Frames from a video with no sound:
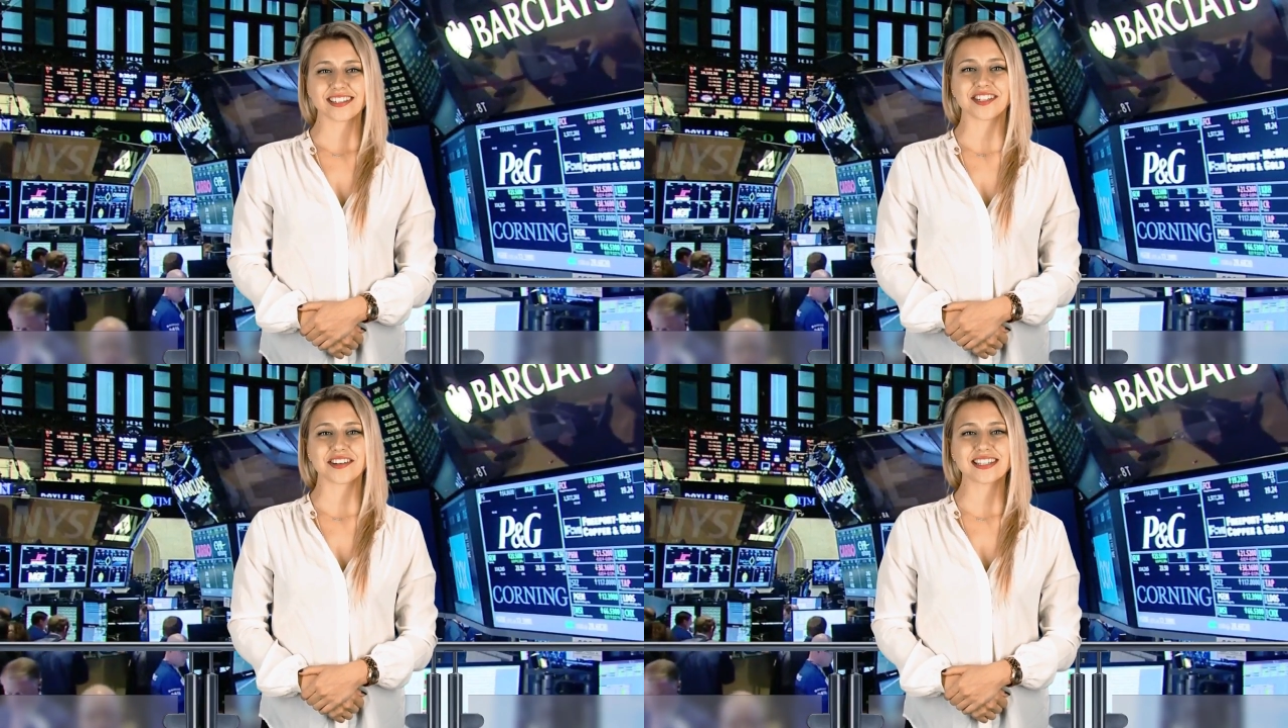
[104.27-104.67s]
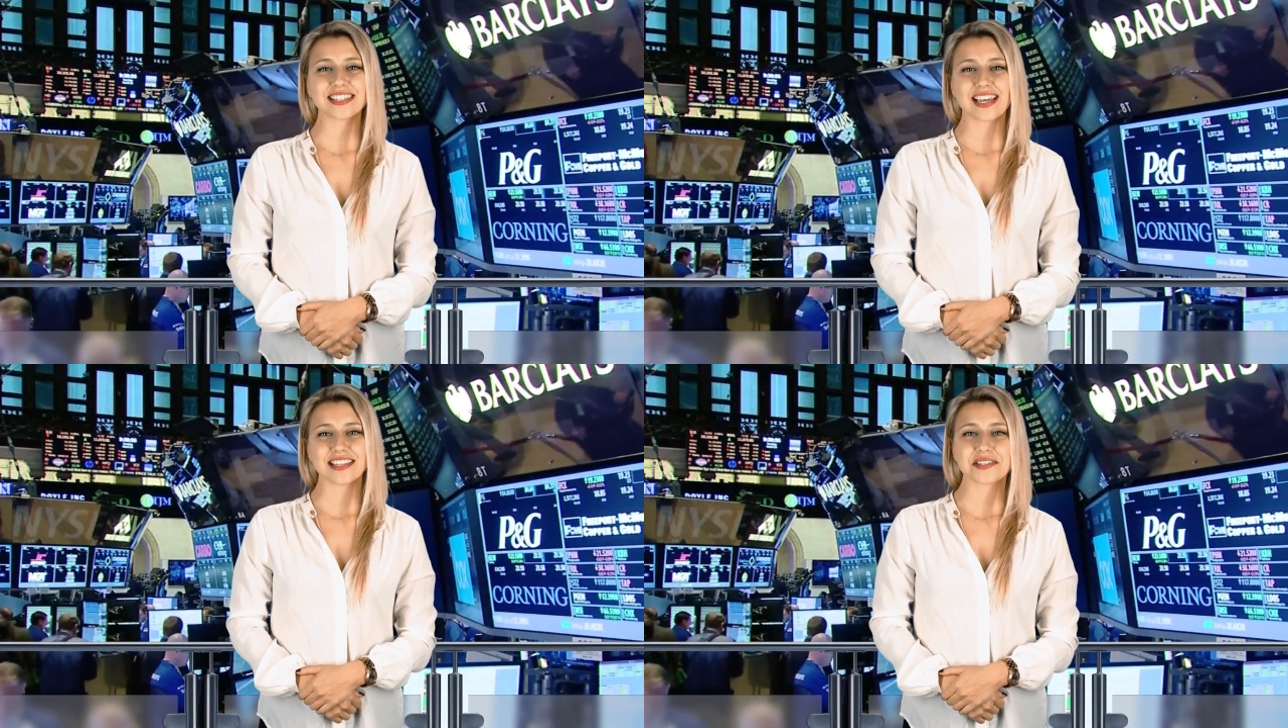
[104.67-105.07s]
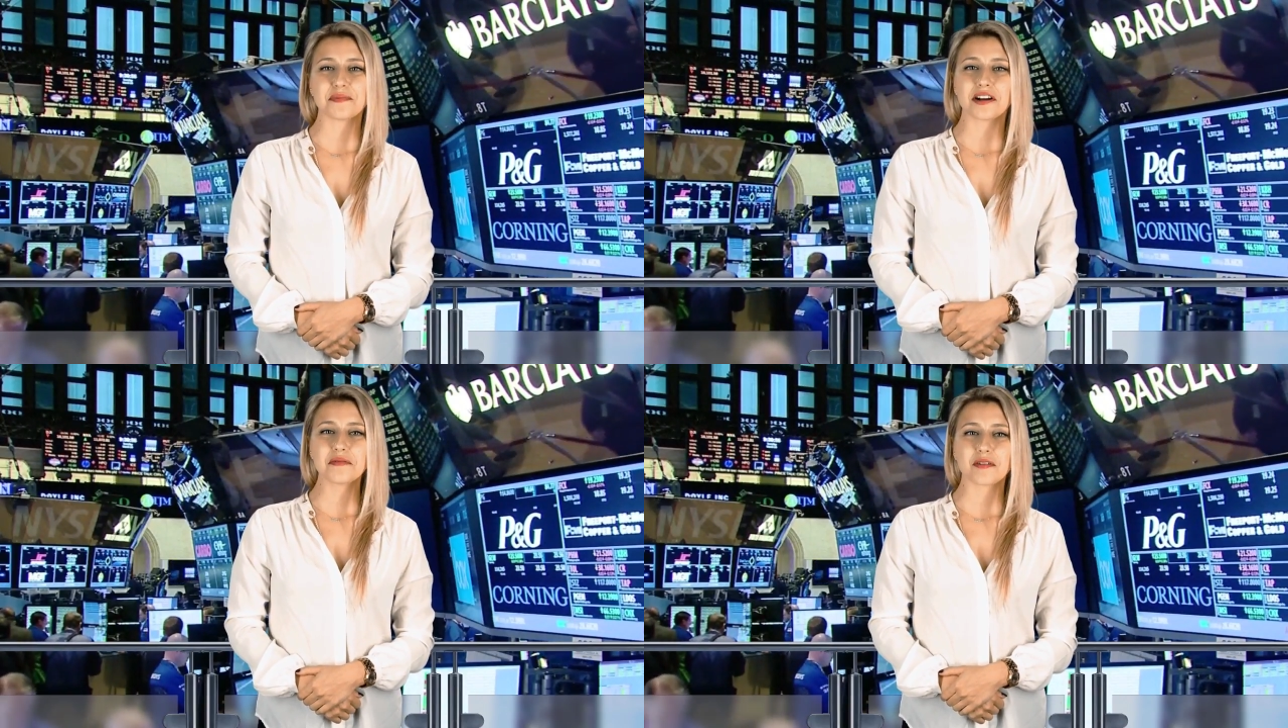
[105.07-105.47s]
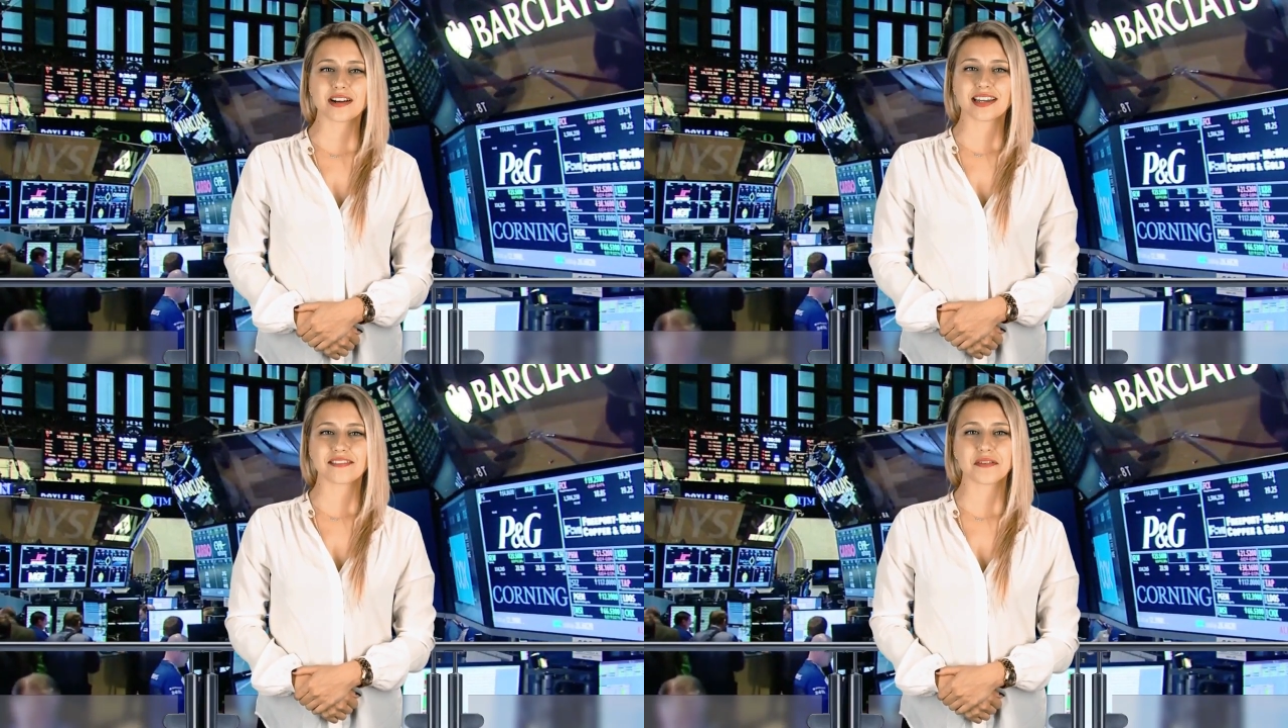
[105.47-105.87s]
Join us again tomorrow
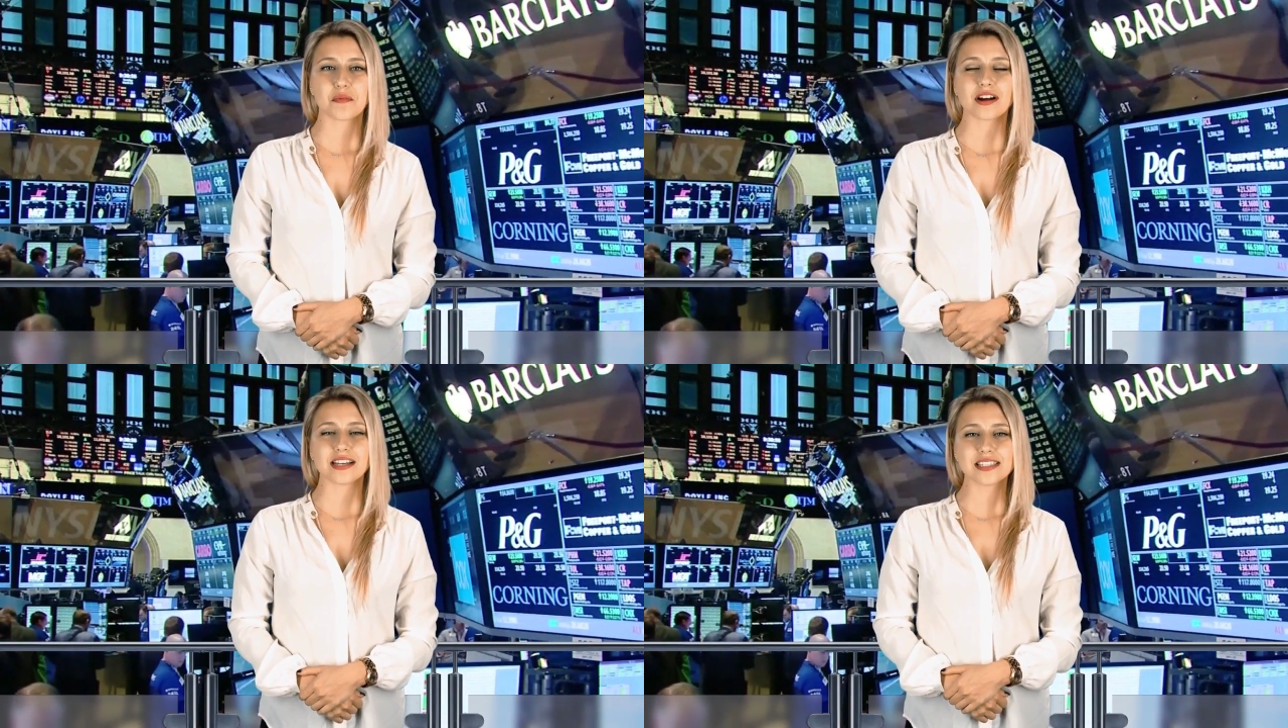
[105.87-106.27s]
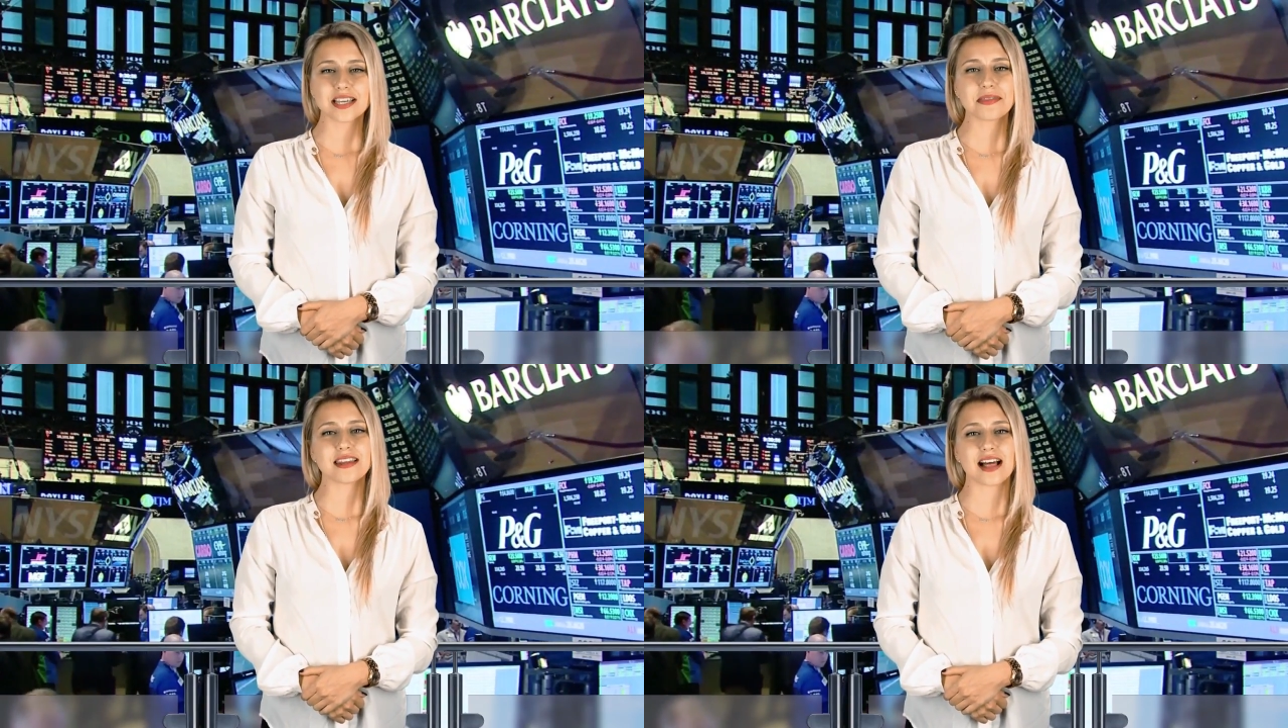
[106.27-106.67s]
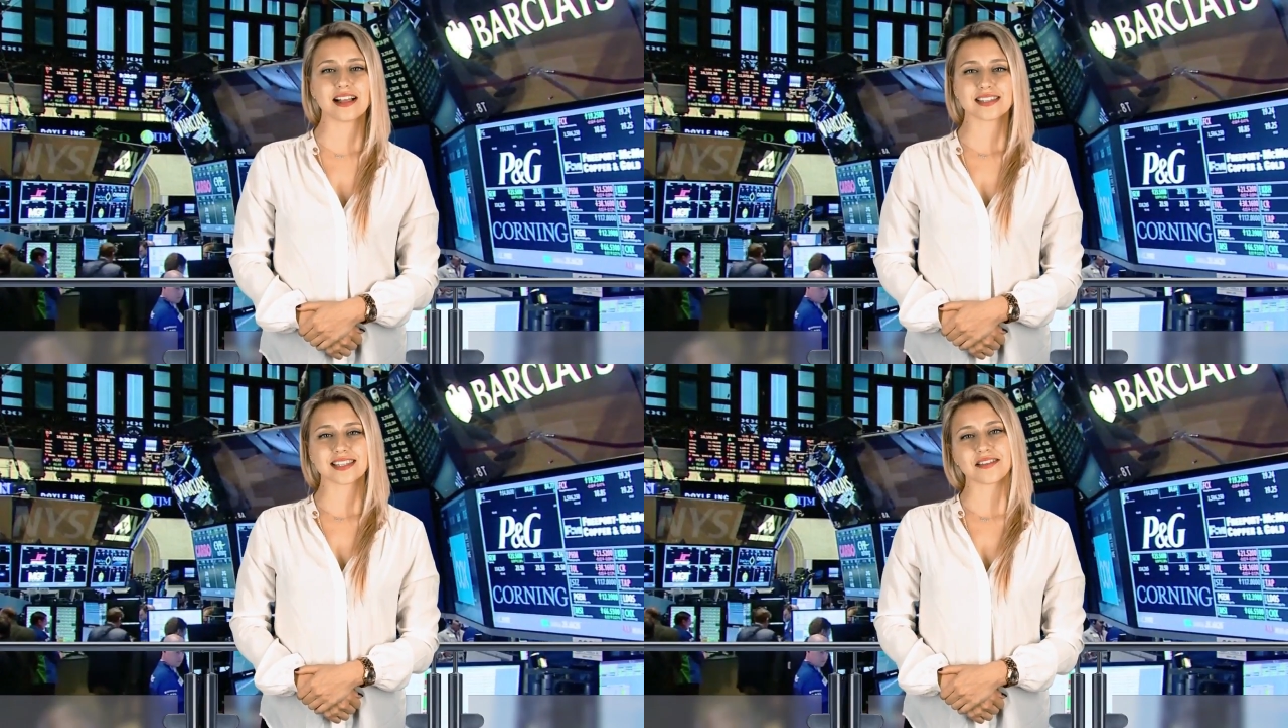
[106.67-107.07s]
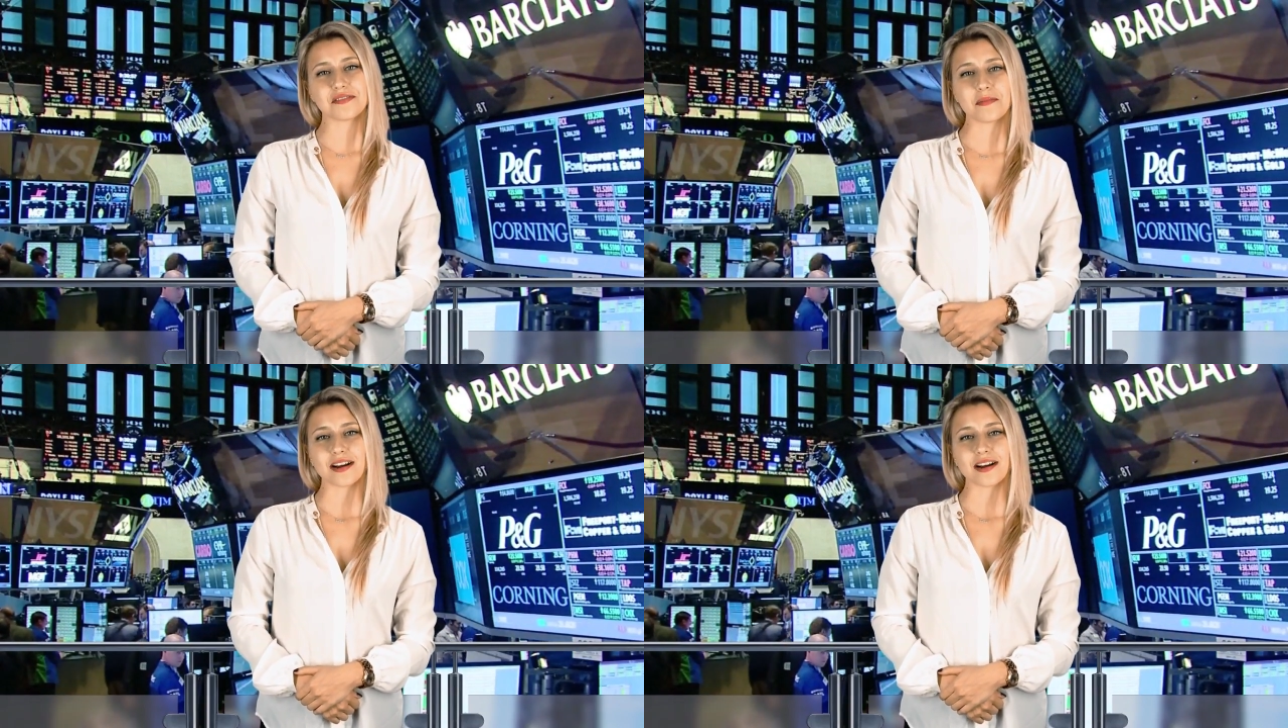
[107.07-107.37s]
morning for more in-depth analysis of the